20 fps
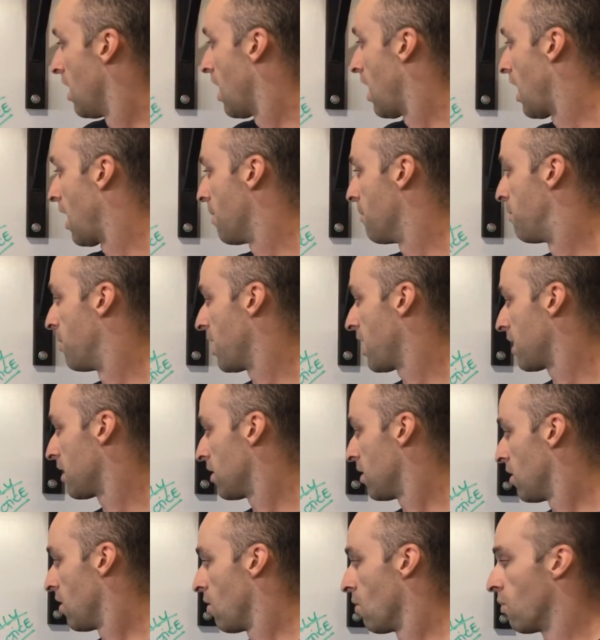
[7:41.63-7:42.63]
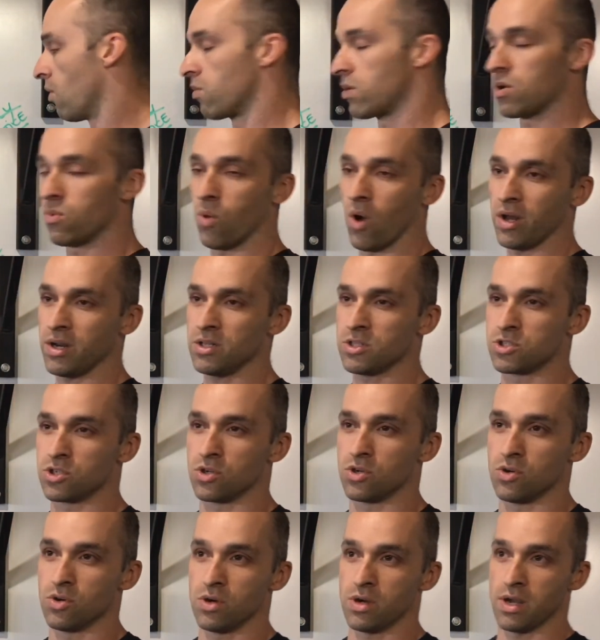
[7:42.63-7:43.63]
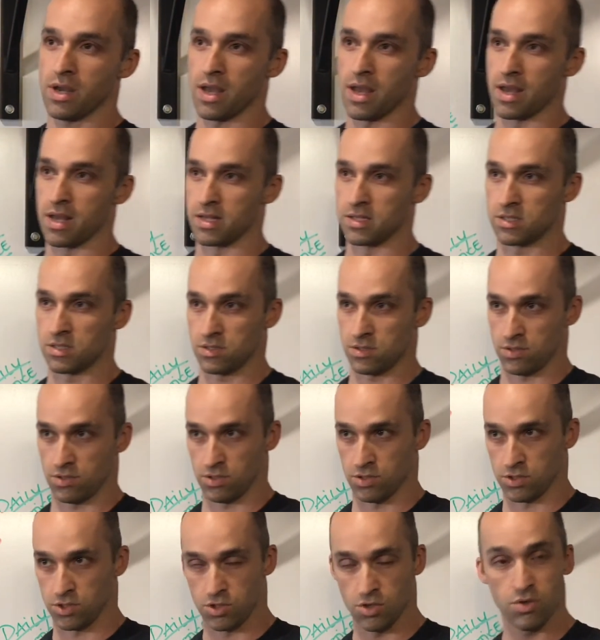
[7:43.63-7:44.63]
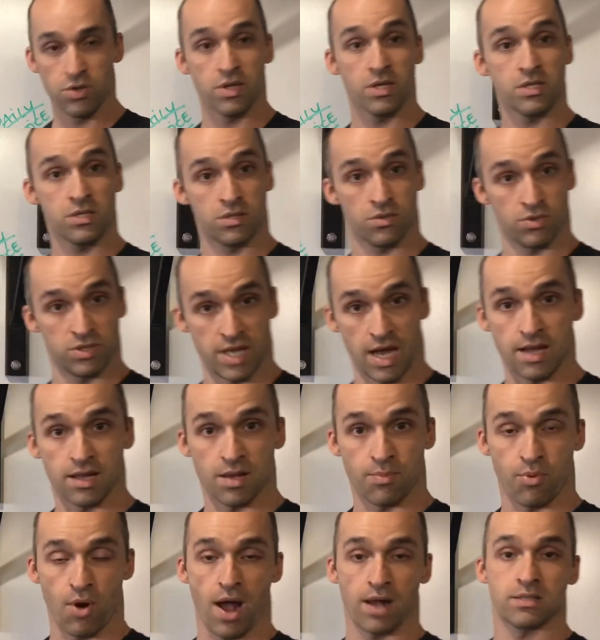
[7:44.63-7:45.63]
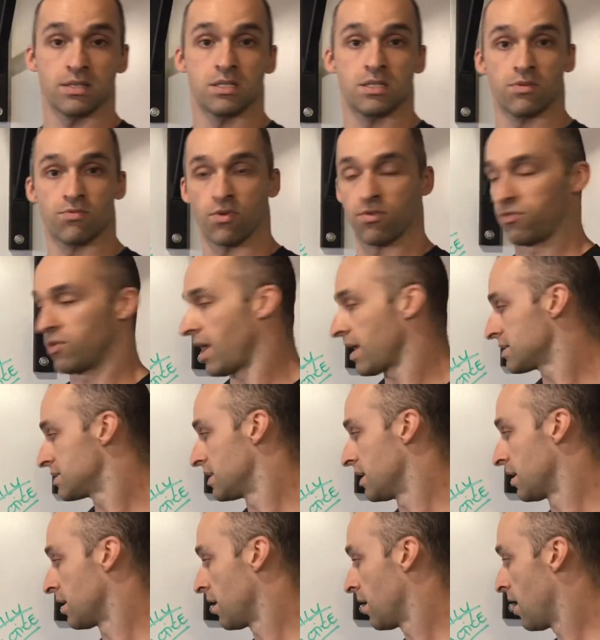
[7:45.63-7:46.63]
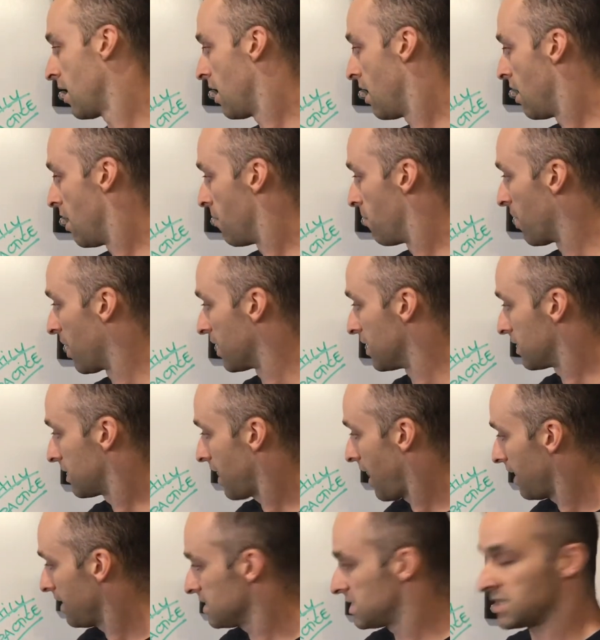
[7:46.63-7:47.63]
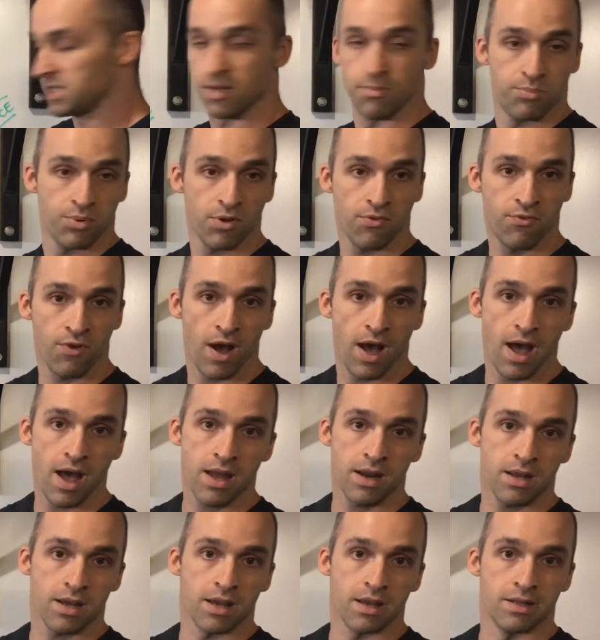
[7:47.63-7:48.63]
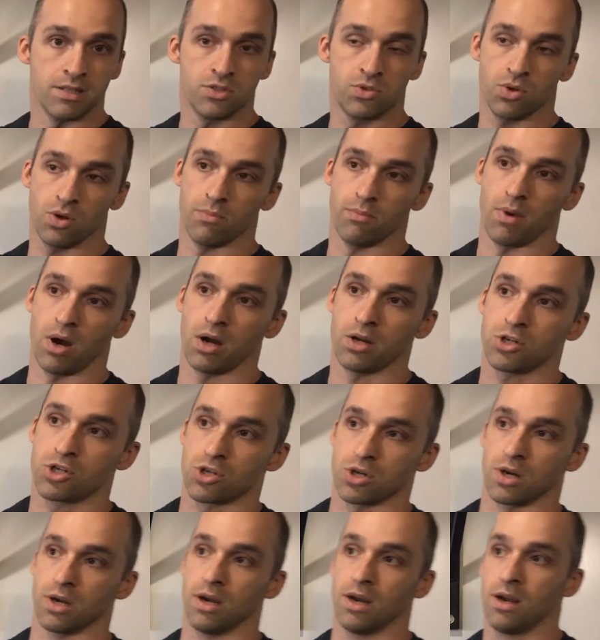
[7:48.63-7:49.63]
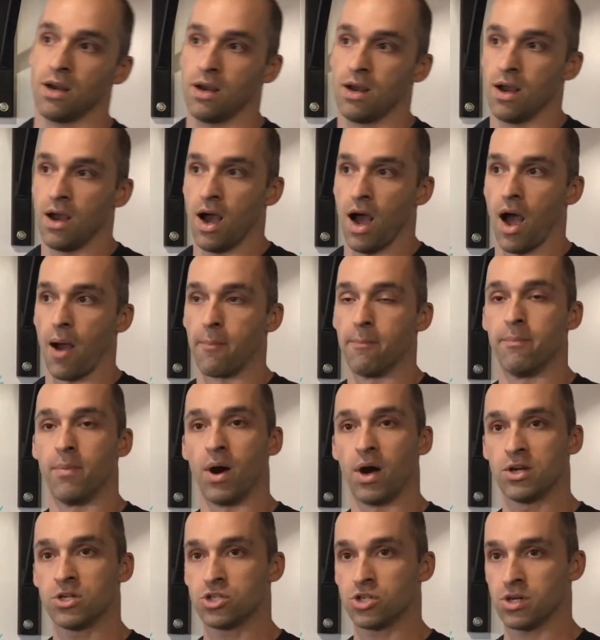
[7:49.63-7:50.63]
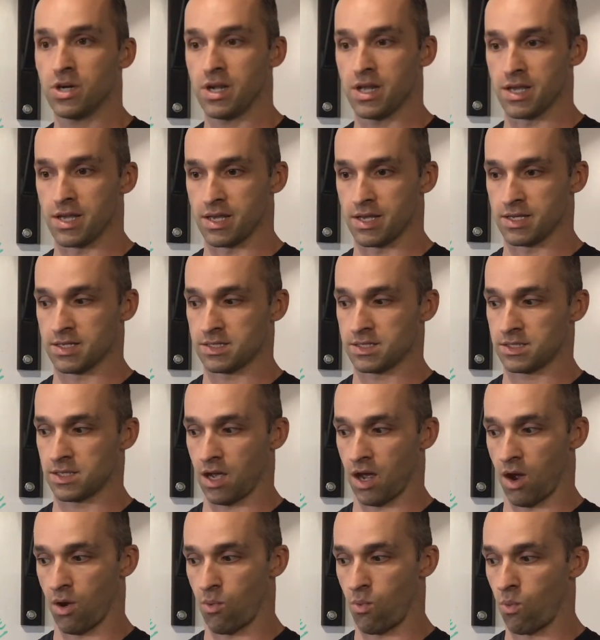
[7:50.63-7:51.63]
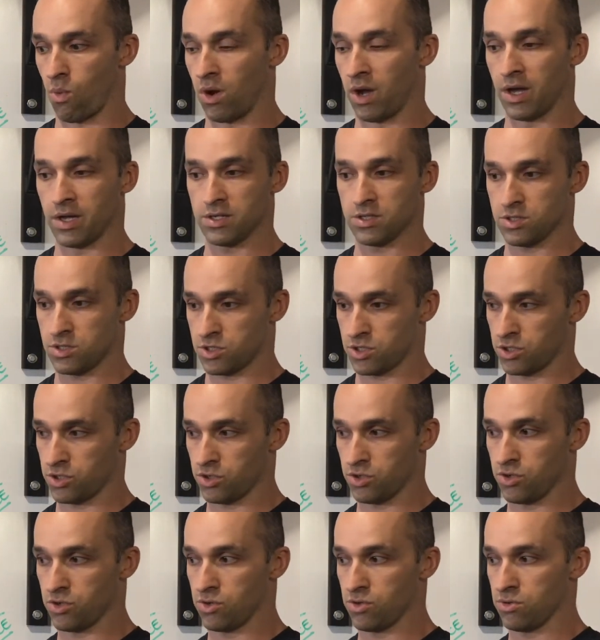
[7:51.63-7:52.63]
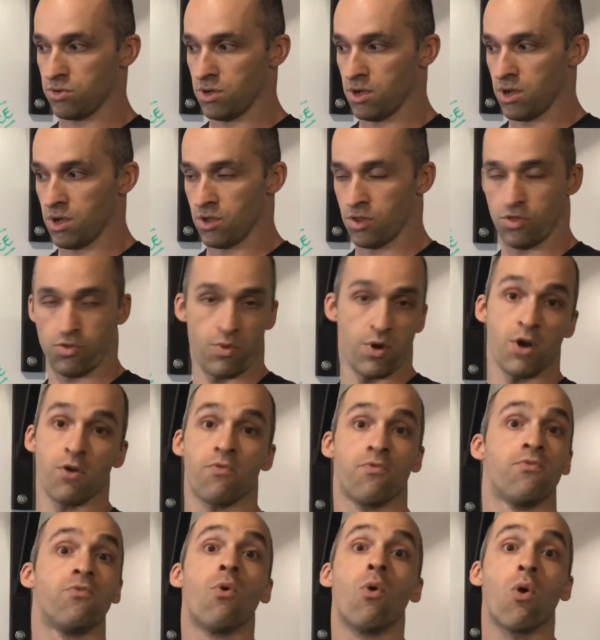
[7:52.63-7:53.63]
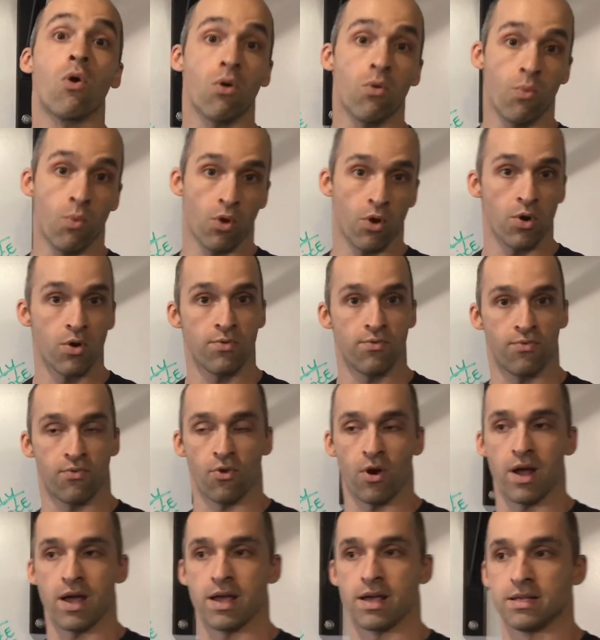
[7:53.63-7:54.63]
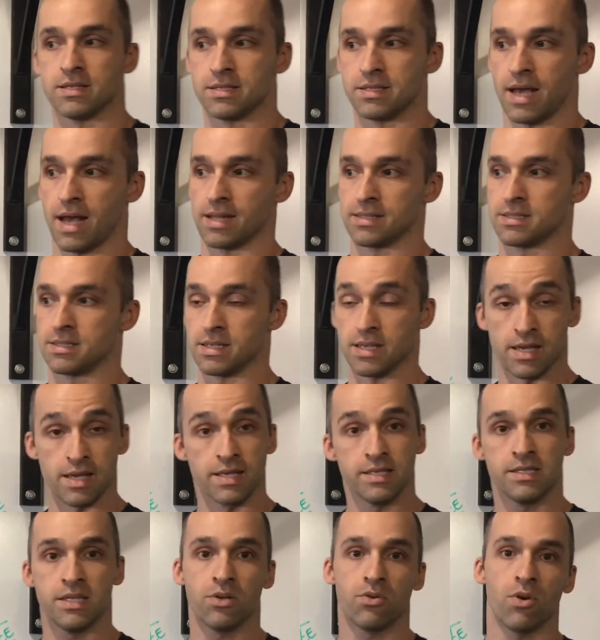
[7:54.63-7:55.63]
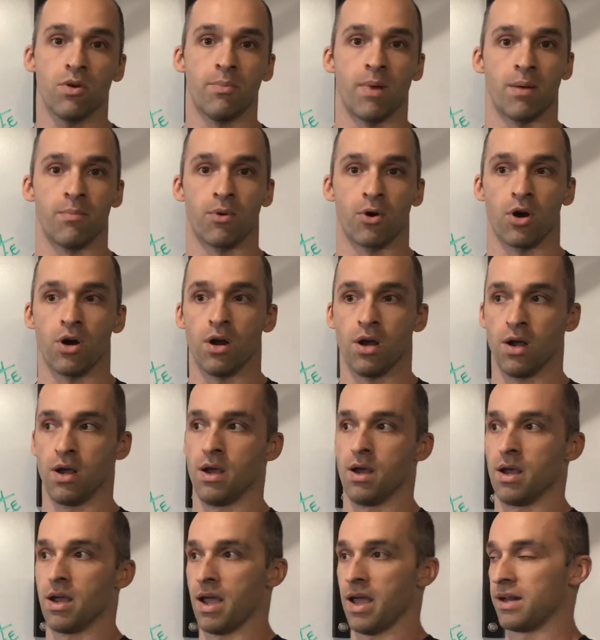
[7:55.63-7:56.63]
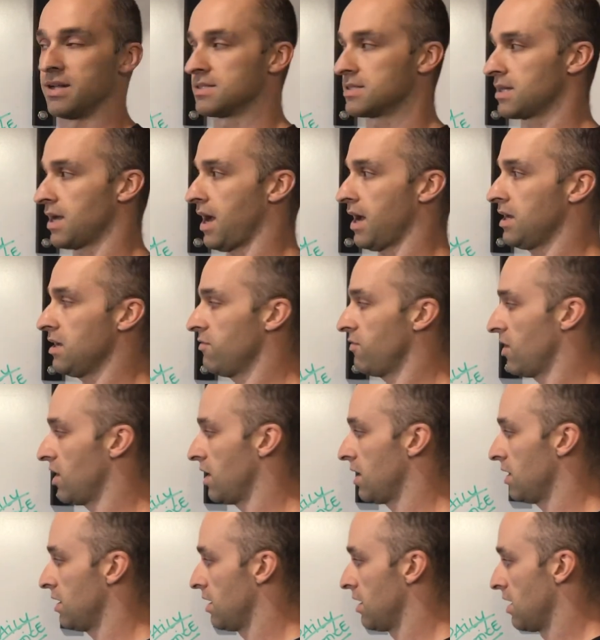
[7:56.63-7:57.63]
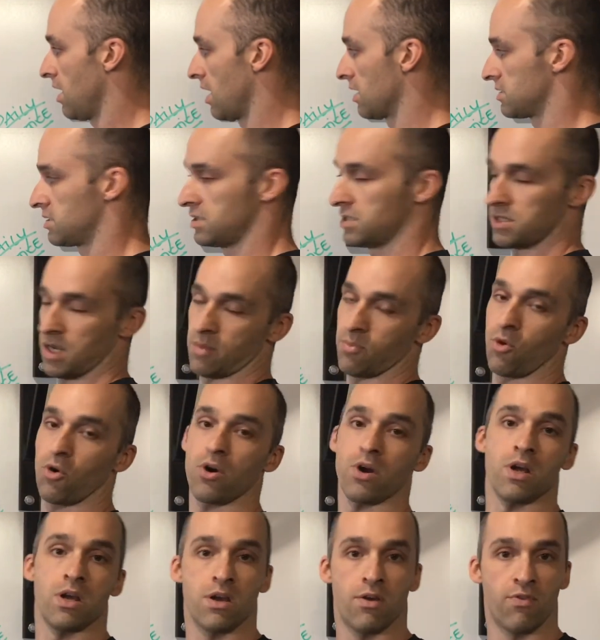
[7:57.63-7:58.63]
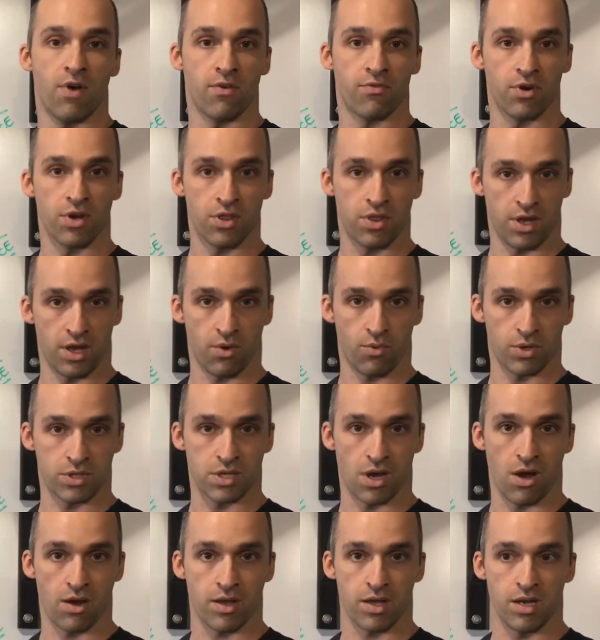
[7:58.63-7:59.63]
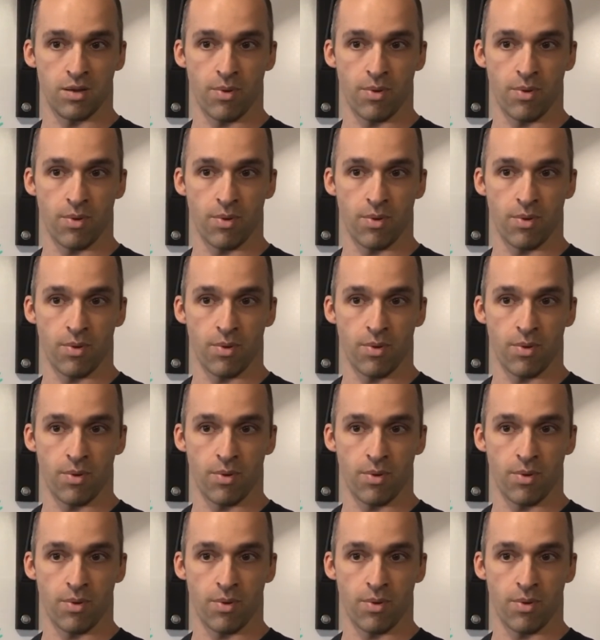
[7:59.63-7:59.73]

But what we want to do is do this daily practice of reflecting, but kind of simplify it into a mantra. A mantra is a 1, 2, 3, or 4 word phrase that's easy to remember. And it's kind of a summary of everything we're talking